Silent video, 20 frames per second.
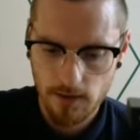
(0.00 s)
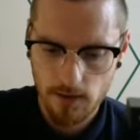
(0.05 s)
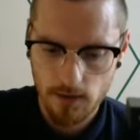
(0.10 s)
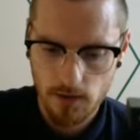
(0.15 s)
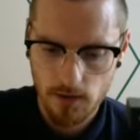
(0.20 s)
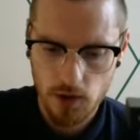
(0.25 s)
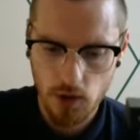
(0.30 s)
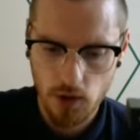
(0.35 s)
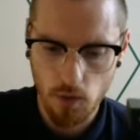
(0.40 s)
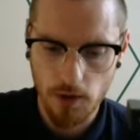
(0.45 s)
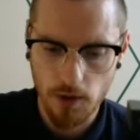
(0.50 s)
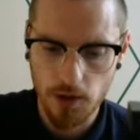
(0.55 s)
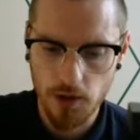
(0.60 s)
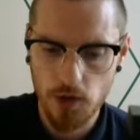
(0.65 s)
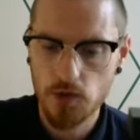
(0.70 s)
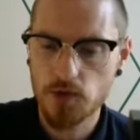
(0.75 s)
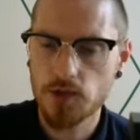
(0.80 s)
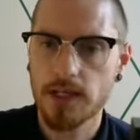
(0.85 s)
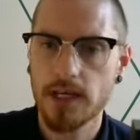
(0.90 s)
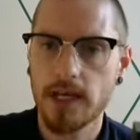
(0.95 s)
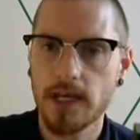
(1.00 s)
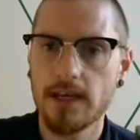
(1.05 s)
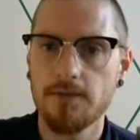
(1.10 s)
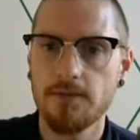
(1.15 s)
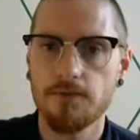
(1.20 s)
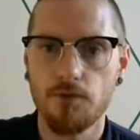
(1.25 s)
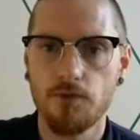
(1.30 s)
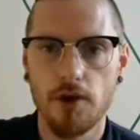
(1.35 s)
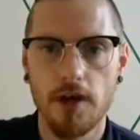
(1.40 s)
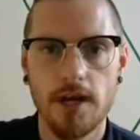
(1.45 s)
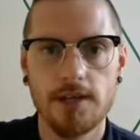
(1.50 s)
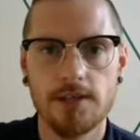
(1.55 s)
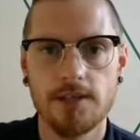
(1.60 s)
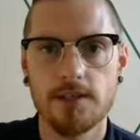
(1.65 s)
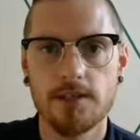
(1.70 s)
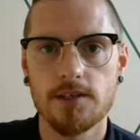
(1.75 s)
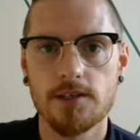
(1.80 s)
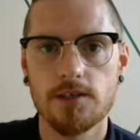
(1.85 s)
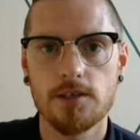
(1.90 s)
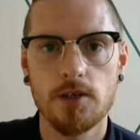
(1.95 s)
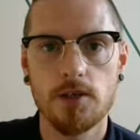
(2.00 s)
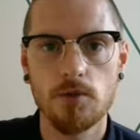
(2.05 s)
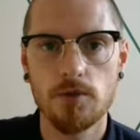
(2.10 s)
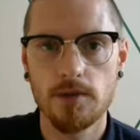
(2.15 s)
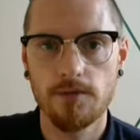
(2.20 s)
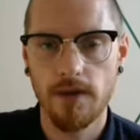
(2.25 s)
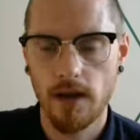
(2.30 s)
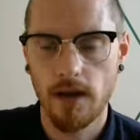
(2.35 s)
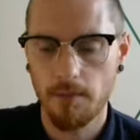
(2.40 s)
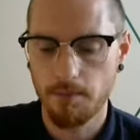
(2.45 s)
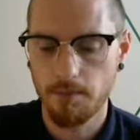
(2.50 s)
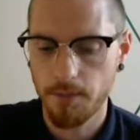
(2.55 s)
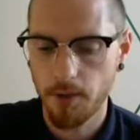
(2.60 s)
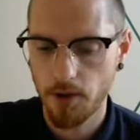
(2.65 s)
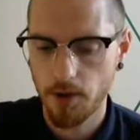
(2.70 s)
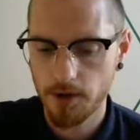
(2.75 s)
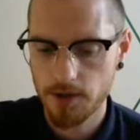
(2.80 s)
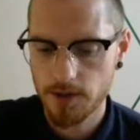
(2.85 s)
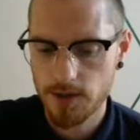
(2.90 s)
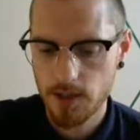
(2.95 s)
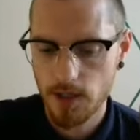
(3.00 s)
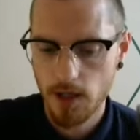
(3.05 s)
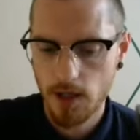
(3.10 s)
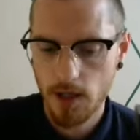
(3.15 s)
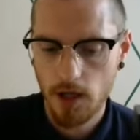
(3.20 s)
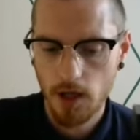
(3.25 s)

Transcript: So we'll use key phrases to develop points,